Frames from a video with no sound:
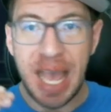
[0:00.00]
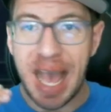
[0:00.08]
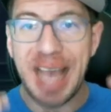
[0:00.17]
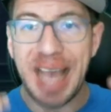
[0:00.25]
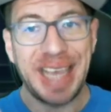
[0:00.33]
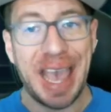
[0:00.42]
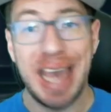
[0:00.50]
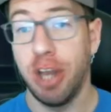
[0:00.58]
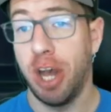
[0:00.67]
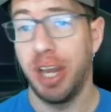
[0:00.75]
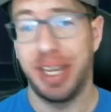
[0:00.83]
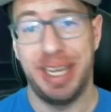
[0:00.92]
I
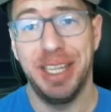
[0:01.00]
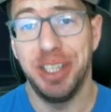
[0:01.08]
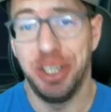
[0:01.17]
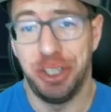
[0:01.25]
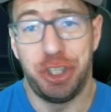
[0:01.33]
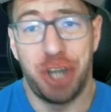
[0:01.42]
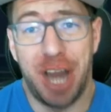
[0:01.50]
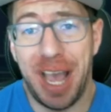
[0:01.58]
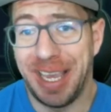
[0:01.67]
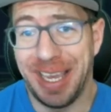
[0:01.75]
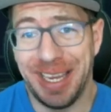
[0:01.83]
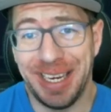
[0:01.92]
cannot kill a
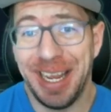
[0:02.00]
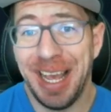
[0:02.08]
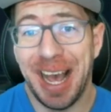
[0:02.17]
dragon